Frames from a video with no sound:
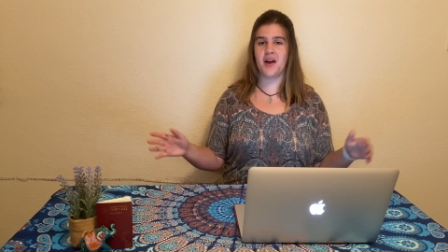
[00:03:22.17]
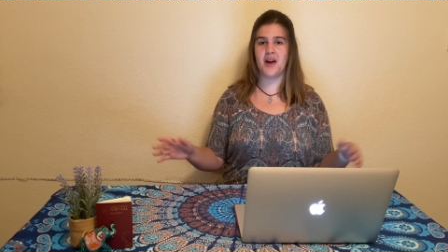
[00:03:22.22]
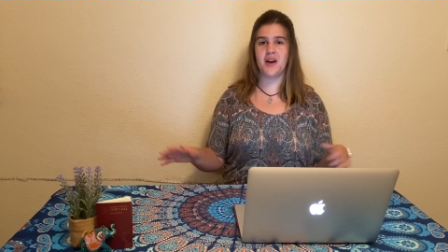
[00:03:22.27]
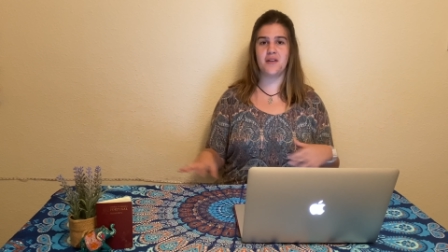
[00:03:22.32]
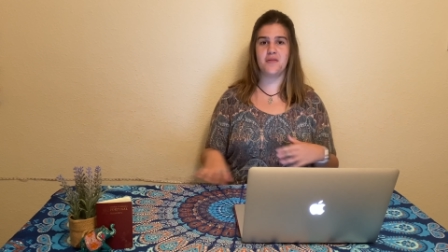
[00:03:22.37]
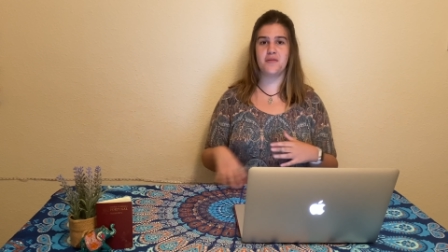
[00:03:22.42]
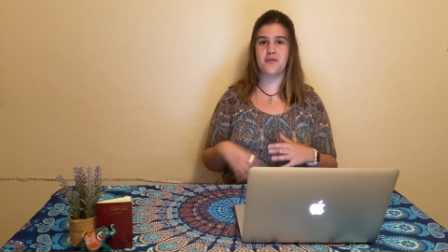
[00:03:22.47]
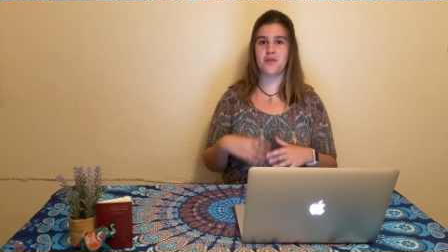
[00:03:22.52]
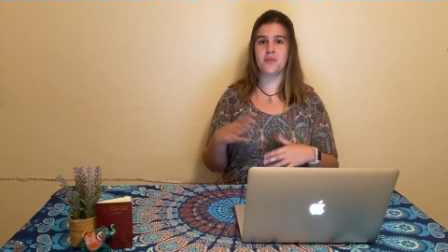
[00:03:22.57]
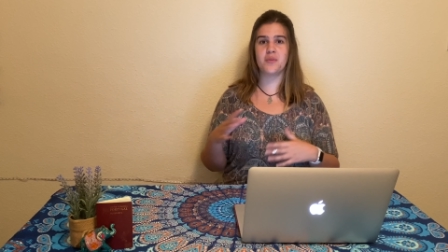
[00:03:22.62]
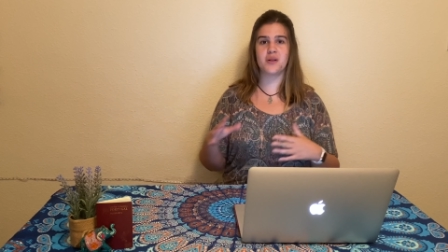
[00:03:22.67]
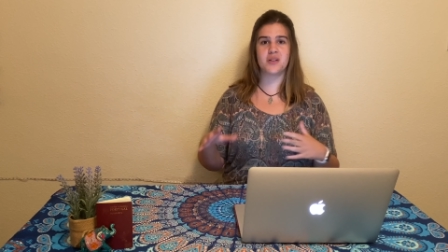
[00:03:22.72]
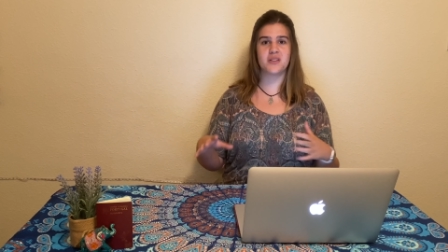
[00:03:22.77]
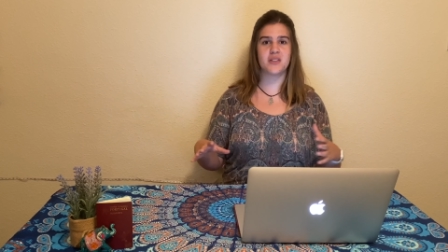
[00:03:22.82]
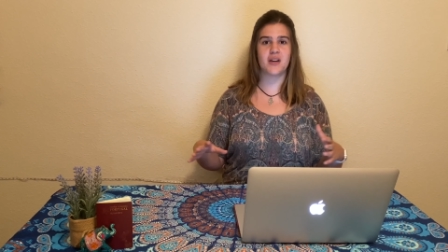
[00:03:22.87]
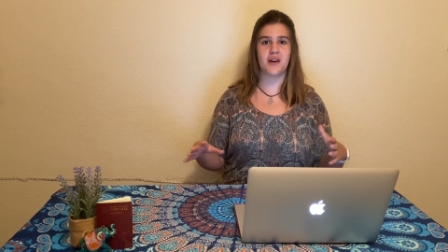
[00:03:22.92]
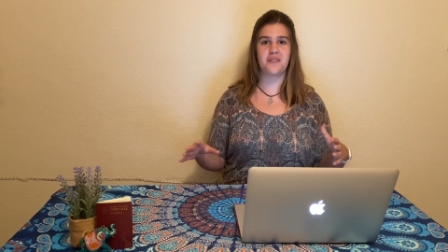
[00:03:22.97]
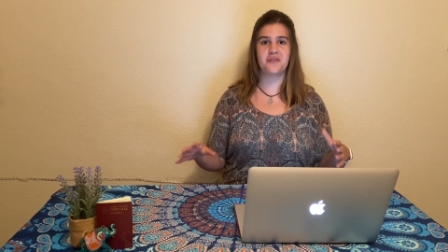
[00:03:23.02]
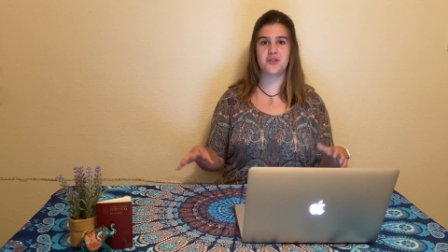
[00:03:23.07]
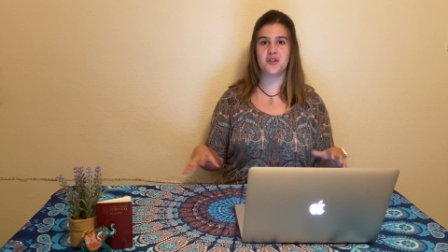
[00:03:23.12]
And a few months
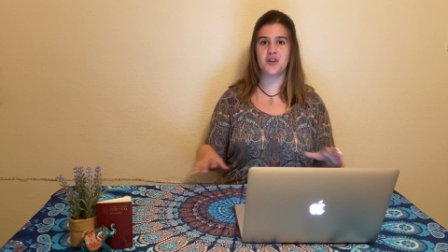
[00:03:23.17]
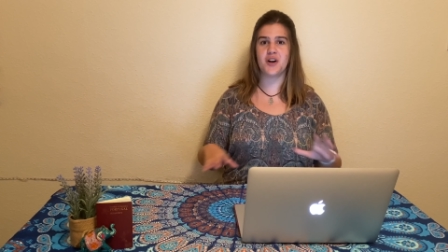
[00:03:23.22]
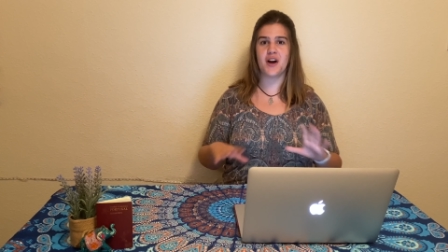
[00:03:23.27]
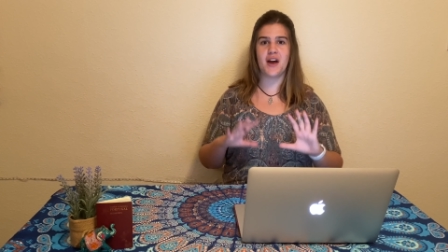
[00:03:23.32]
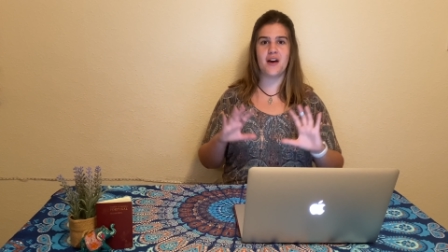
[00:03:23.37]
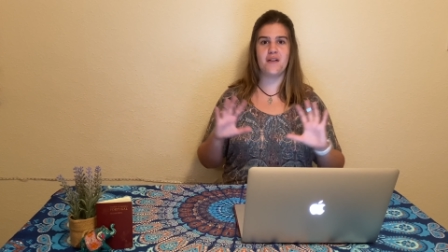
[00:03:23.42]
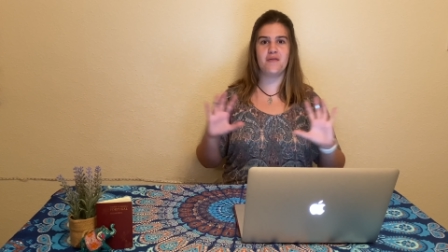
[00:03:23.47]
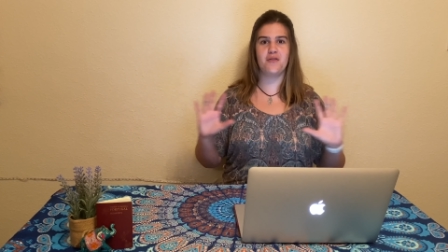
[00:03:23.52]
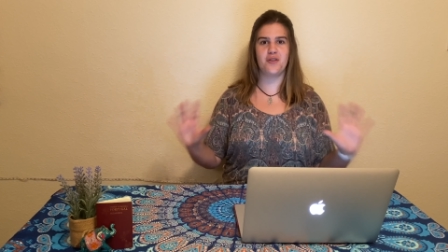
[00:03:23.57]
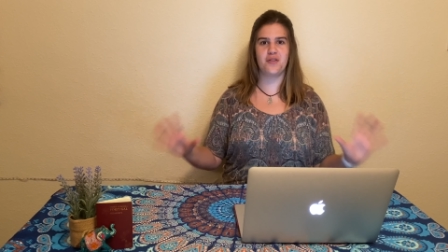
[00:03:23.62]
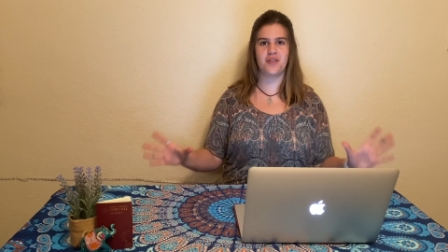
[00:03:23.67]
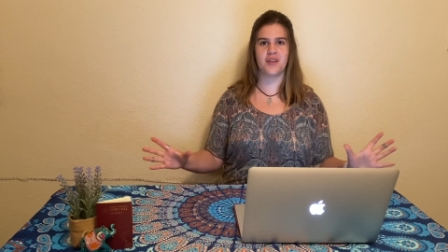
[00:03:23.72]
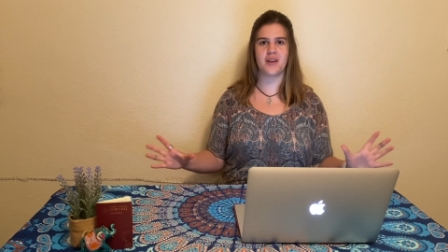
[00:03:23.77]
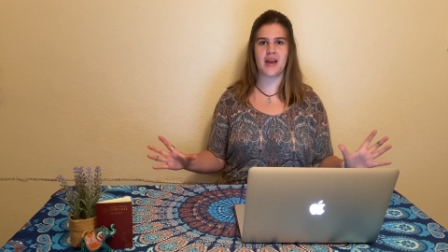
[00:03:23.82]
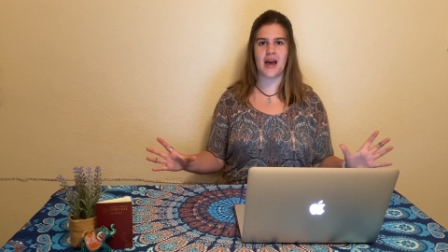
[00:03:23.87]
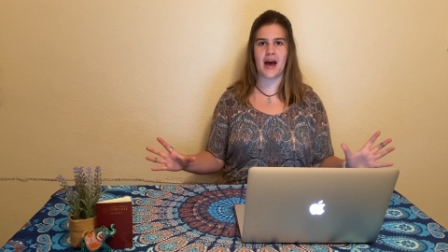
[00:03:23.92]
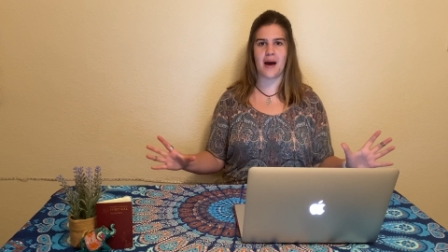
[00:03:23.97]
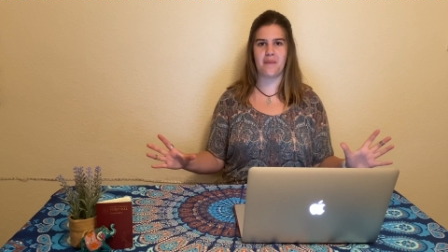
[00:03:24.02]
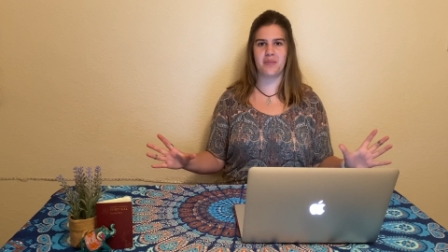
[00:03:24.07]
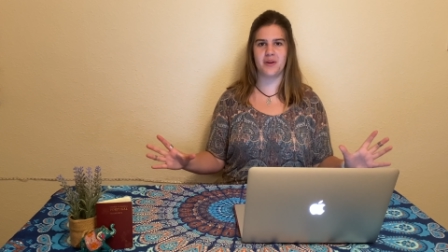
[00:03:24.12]
after, everything
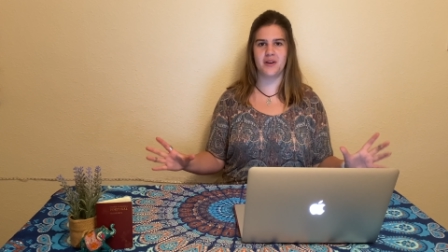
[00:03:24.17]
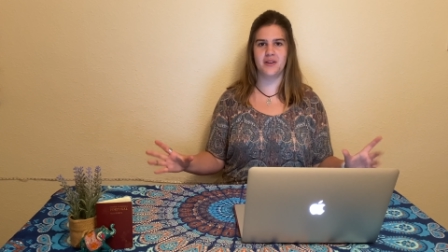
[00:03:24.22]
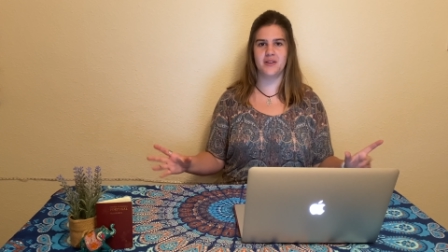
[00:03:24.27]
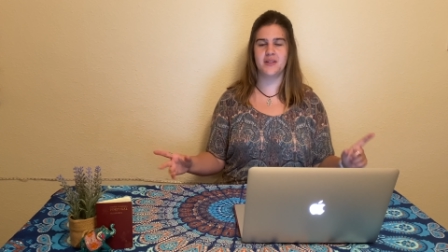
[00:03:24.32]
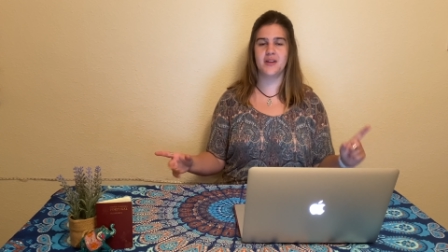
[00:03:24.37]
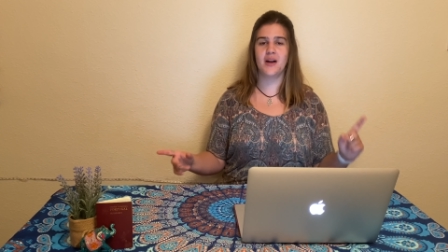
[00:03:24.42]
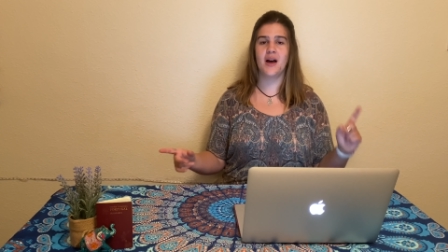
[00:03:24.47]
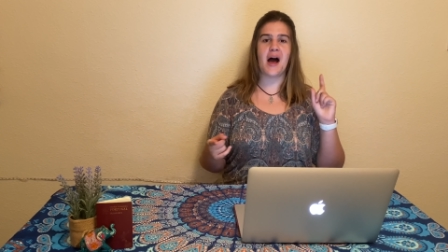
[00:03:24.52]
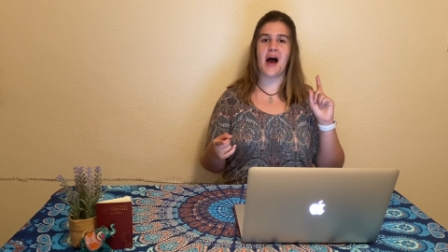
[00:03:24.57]
happened.